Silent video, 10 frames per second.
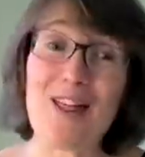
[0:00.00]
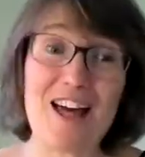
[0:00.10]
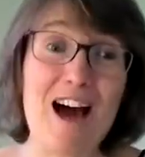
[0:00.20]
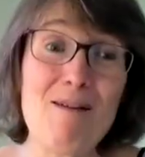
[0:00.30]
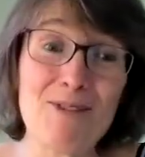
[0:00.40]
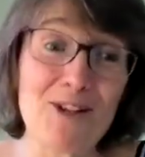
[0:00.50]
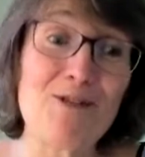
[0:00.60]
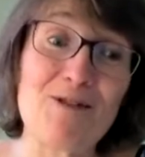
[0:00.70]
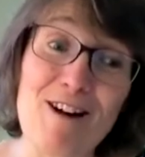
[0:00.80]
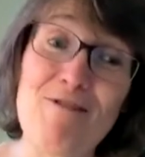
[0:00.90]
I'm so
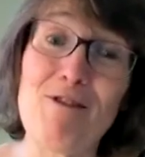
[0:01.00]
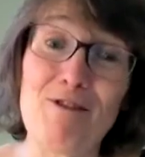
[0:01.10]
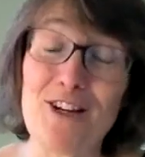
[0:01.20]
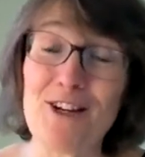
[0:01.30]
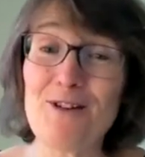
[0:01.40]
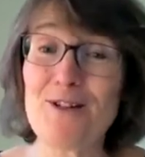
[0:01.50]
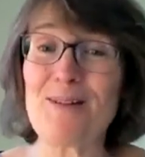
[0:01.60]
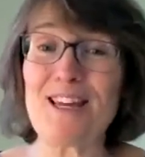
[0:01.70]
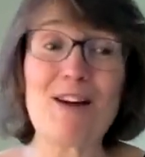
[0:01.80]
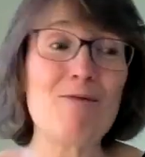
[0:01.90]
grateful for you to
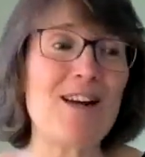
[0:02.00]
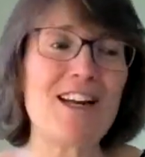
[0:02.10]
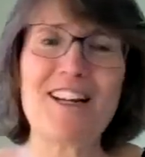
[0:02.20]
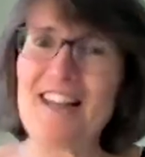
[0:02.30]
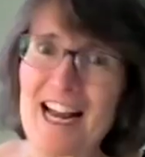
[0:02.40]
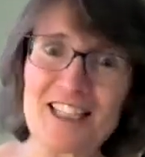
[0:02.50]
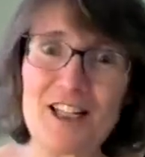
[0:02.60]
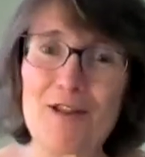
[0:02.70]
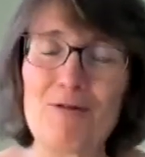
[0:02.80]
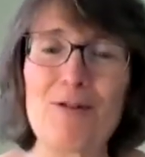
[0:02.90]
be here. We
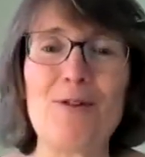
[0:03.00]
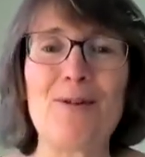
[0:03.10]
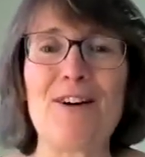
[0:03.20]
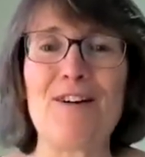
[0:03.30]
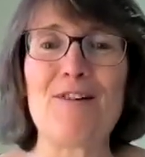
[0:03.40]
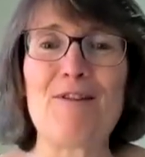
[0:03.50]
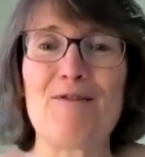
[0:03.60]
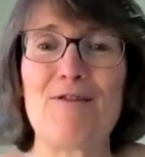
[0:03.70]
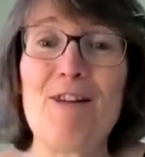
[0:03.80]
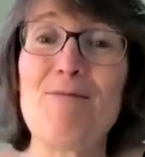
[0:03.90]
connected through a
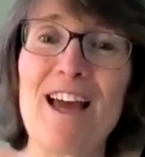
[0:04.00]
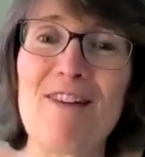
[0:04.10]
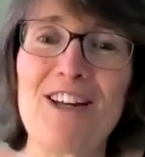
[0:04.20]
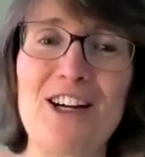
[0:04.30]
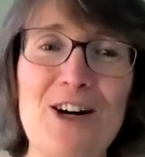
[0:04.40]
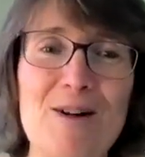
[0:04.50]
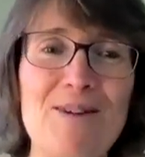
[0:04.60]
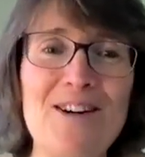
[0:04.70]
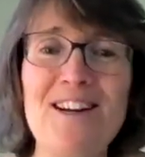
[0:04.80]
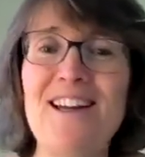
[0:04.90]
friend we have in common,